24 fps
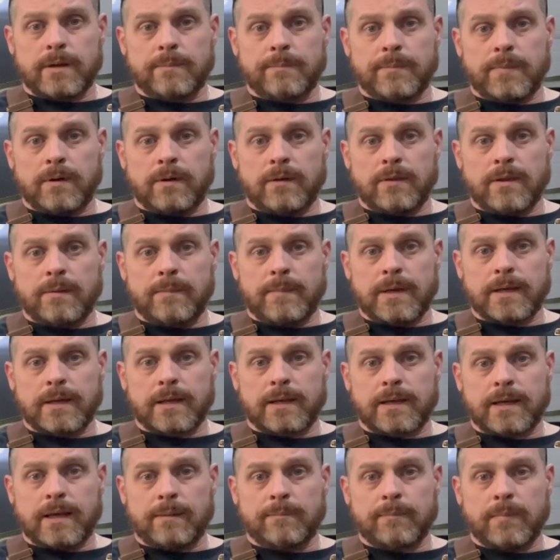up on the Mega
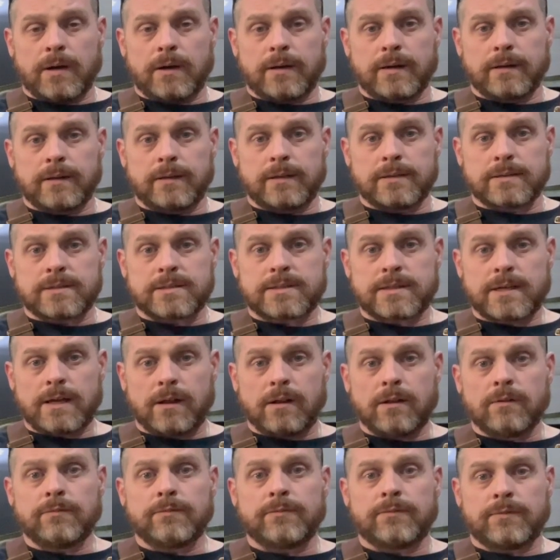Cab body
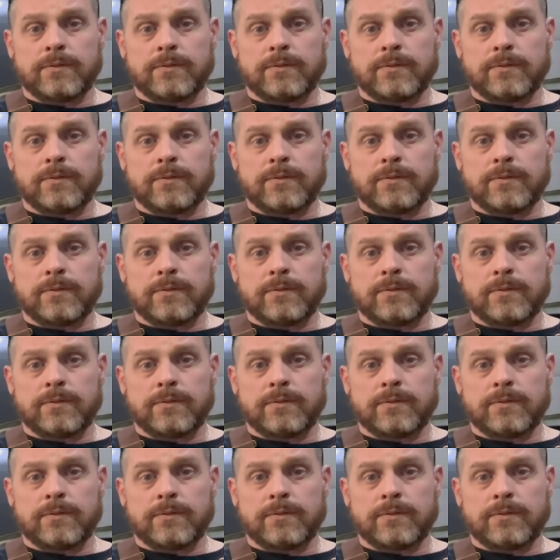itself,